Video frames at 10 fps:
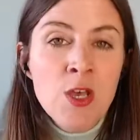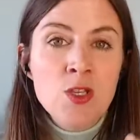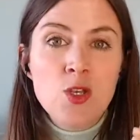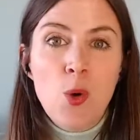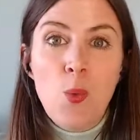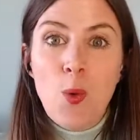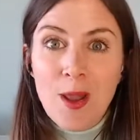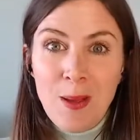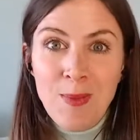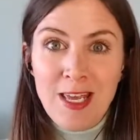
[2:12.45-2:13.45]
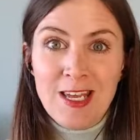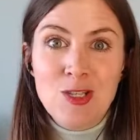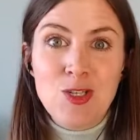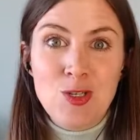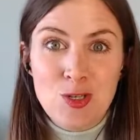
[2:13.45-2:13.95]
So what I'm here
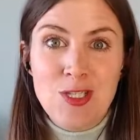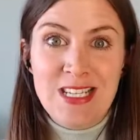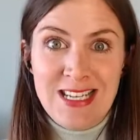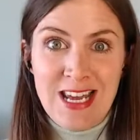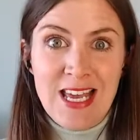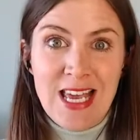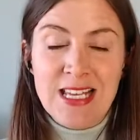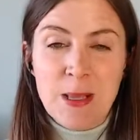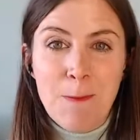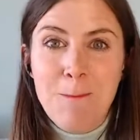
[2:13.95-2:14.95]
to do today is